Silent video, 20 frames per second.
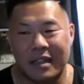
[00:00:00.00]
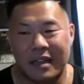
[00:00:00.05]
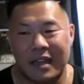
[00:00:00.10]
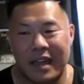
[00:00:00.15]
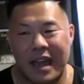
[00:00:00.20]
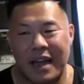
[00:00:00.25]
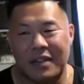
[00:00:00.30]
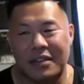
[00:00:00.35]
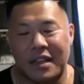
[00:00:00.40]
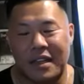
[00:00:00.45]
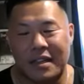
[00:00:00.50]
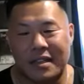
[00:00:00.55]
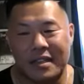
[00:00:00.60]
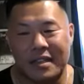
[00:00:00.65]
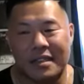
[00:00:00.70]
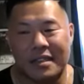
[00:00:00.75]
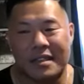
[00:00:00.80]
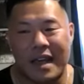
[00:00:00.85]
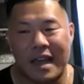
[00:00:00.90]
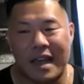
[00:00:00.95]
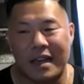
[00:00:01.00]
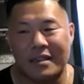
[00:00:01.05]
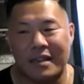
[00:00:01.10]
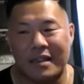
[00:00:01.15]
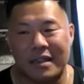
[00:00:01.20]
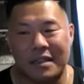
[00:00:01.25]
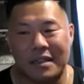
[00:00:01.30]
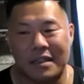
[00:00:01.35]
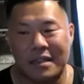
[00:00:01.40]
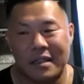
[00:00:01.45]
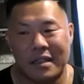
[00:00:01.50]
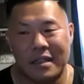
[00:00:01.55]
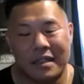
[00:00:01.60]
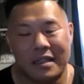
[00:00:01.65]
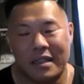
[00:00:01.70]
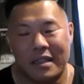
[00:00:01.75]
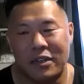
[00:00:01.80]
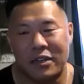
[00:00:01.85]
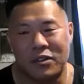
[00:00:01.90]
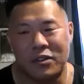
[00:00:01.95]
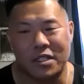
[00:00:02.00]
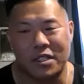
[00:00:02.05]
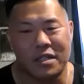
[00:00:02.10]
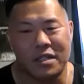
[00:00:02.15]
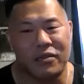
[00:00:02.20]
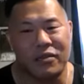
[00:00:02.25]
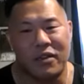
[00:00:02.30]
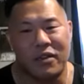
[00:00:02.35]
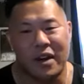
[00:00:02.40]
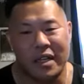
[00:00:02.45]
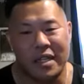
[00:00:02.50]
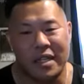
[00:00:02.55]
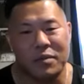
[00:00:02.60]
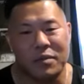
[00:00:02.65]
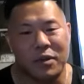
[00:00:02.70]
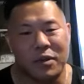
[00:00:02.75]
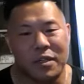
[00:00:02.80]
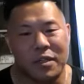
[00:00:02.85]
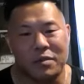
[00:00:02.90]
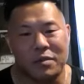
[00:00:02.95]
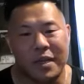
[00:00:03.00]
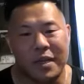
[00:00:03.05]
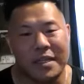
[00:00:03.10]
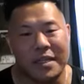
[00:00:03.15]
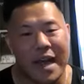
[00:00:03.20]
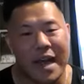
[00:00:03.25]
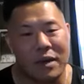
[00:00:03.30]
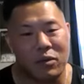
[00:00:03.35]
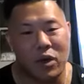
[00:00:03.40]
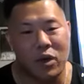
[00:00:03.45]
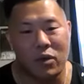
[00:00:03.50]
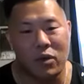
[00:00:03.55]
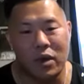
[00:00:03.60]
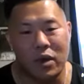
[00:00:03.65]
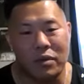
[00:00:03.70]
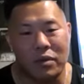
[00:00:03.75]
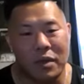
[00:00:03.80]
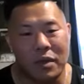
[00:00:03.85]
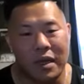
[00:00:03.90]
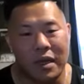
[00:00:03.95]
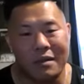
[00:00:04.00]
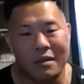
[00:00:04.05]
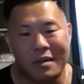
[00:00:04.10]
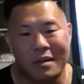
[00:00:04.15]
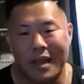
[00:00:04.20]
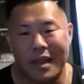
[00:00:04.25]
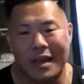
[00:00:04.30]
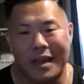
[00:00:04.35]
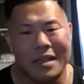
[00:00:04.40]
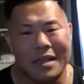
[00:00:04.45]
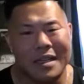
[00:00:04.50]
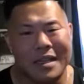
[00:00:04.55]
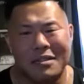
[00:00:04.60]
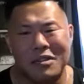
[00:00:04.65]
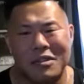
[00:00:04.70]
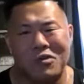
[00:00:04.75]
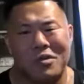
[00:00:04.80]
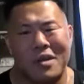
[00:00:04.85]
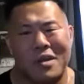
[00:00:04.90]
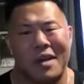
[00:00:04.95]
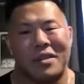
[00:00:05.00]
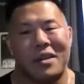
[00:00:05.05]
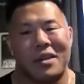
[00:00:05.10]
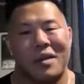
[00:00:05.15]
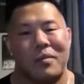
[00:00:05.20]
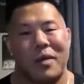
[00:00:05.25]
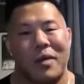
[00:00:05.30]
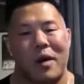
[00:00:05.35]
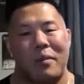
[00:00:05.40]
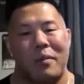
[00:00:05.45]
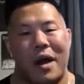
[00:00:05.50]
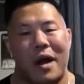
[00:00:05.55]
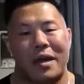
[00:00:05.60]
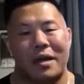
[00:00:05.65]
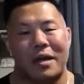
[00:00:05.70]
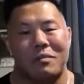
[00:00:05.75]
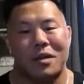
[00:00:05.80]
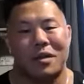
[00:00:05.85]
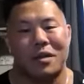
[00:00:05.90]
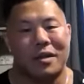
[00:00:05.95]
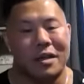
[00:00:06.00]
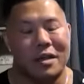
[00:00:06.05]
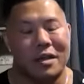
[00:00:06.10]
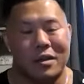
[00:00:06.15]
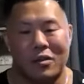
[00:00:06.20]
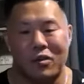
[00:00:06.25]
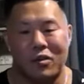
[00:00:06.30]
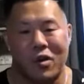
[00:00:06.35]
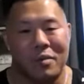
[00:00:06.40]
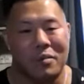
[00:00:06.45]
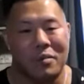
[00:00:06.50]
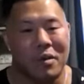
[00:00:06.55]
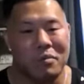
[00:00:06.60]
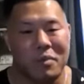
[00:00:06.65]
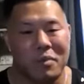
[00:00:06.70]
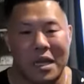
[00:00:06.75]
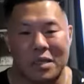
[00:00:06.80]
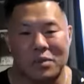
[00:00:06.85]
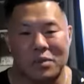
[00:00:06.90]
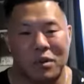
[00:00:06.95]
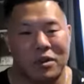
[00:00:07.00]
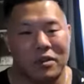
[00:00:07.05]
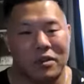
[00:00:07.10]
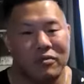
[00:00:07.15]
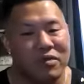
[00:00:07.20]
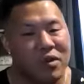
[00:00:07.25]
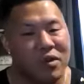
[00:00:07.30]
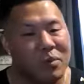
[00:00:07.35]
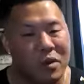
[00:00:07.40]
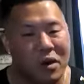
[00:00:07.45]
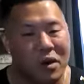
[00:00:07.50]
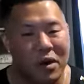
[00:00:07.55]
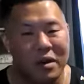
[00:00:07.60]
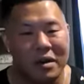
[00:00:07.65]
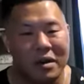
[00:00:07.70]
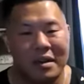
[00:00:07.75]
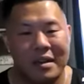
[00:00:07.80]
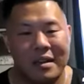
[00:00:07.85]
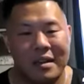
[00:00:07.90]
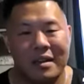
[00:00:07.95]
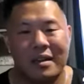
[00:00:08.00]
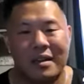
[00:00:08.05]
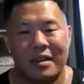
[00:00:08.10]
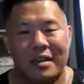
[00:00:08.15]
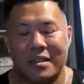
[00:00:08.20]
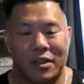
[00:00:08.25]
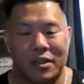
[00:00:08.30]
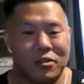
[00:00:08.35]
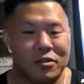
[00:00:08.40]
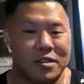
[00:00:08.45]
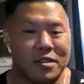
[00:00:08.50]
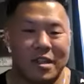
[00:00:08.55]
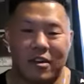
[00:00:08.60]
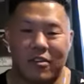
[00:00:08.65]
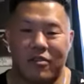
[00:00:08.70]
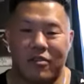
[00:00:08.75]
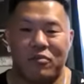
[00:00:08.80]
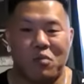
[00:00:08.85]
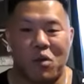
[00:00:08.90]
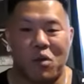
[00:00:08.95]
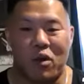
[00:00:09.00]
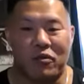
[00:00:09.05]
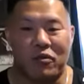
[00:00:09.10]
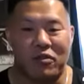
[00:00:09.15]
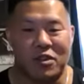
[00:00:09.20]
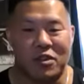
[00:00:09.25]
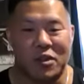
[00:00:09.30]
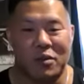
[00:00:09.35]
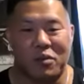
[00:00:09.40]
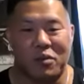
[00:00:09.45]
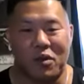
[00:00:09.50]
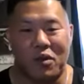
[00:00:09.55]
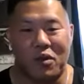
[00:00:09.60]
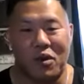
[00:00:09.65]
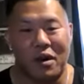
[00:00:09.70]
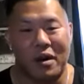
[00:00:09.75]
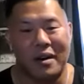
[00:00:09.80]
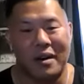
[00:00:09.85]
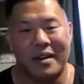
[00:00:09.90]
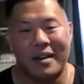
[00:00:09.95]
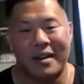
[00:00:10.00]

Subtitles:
at the end of the day, like, it was just a fun experience. My dad went with me. Again, he knew nothing about bodybuilding. He grew up on baseball and football, so he was there more for support.